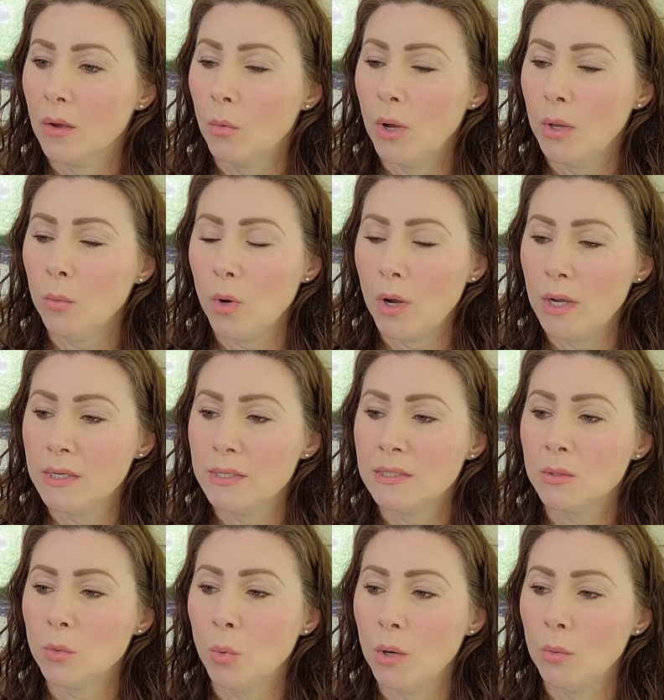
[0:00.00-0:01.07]
What
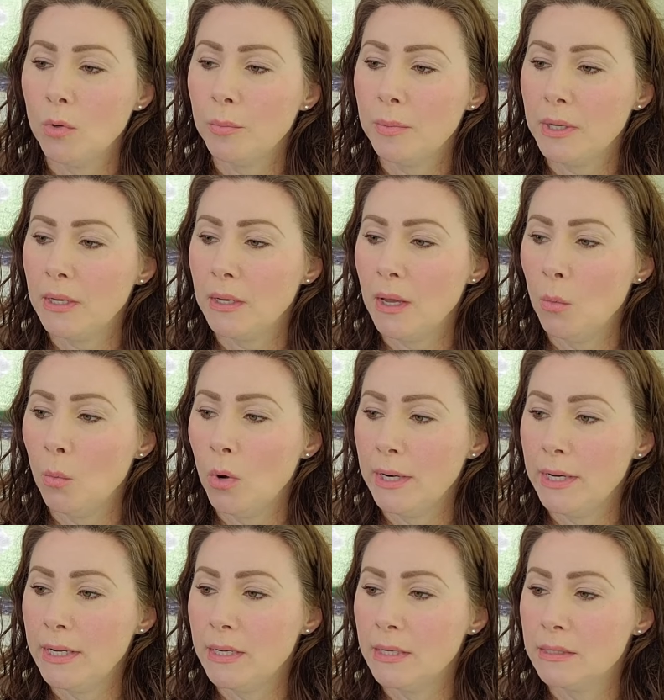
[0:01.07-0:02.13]
was, what will be, and
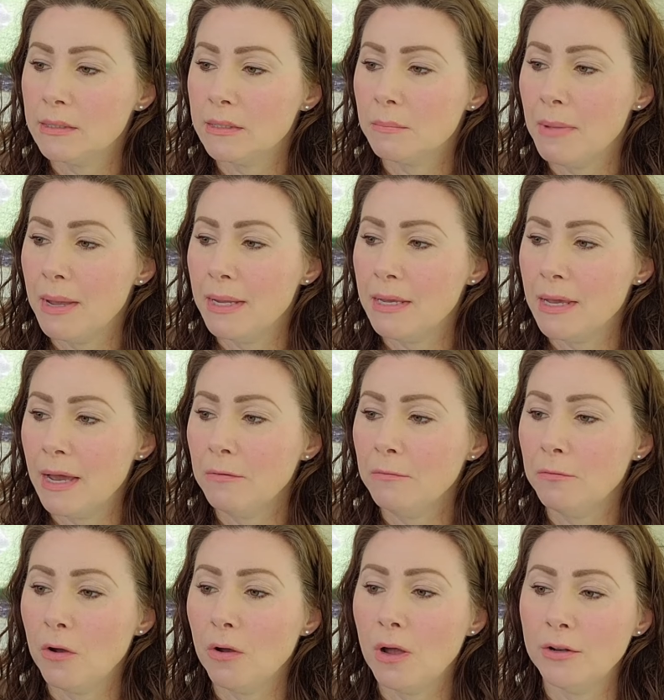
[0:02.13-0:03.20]
what is may yet
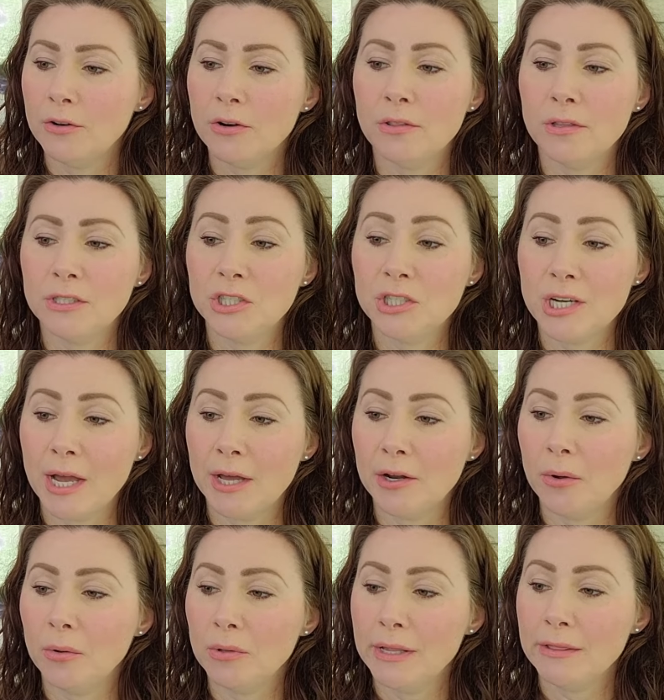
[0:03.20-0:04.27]
fall under the
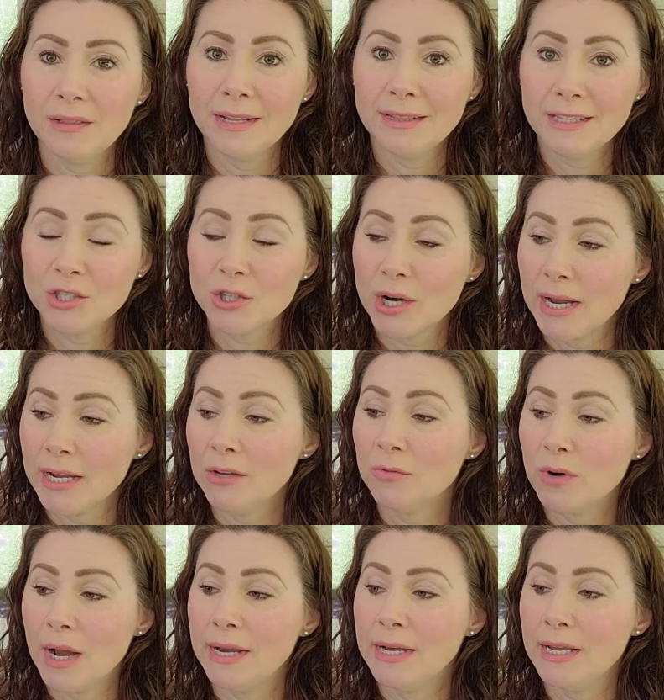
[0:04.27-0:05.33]
shadow. Let, let the dragon
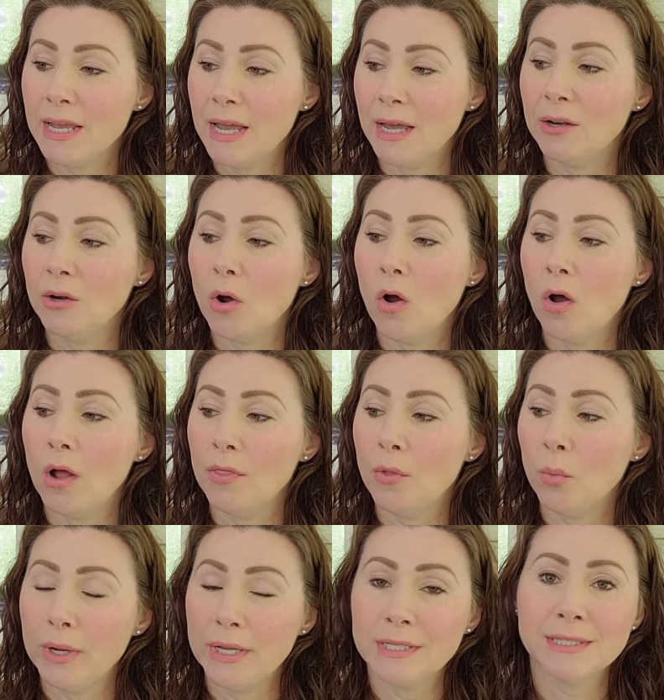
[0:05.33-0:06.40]
ride again on the
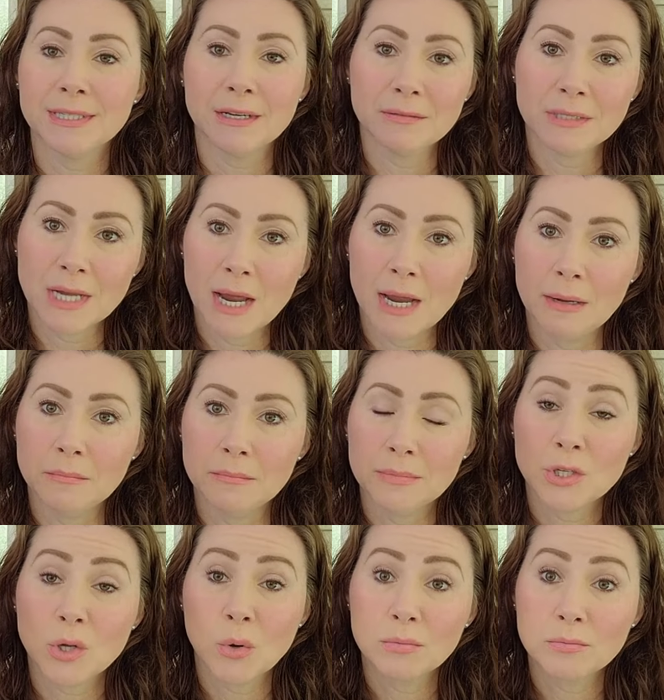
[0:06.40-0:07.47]
winds of time.
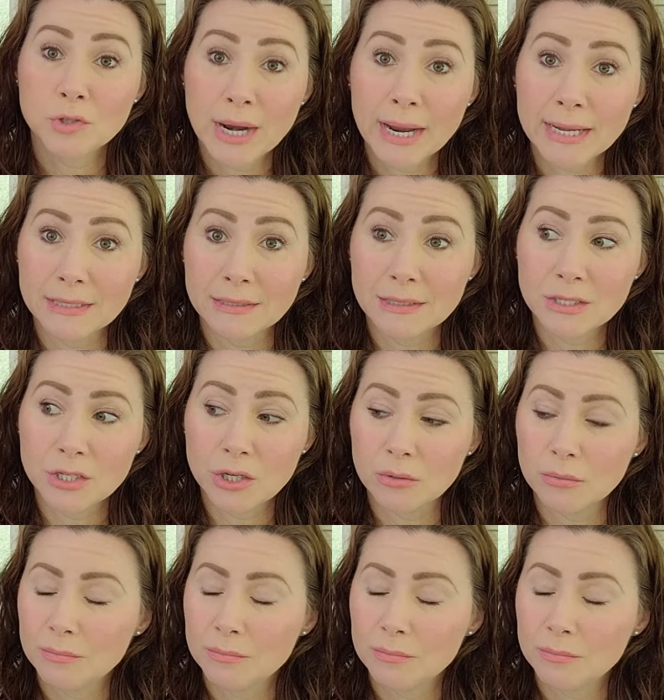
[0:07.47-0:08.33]
So dragons too.